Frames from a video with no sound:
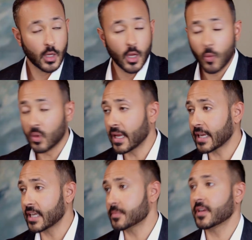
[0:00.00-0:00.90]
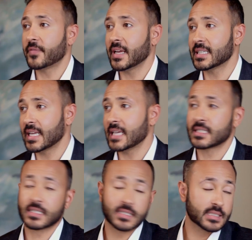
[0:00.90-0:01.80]
Well, that gives me a
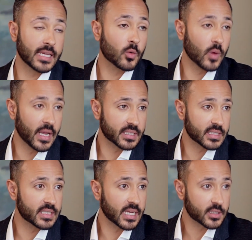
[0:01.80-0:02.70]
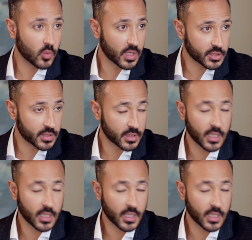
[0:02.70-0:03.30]
fantastic segue into this next question.